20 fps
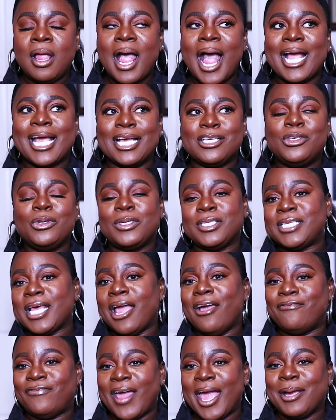I guess you could
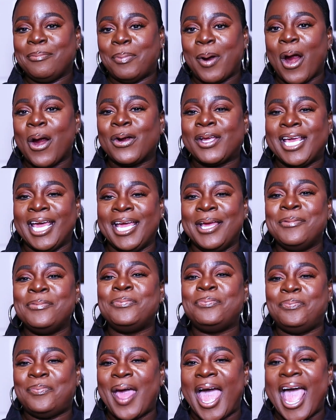say a fake
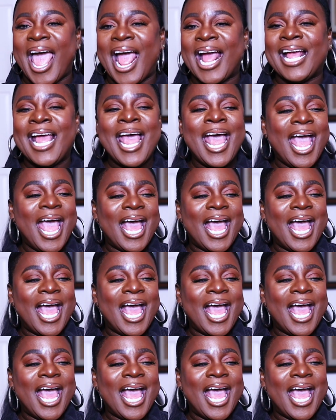Birkin bag.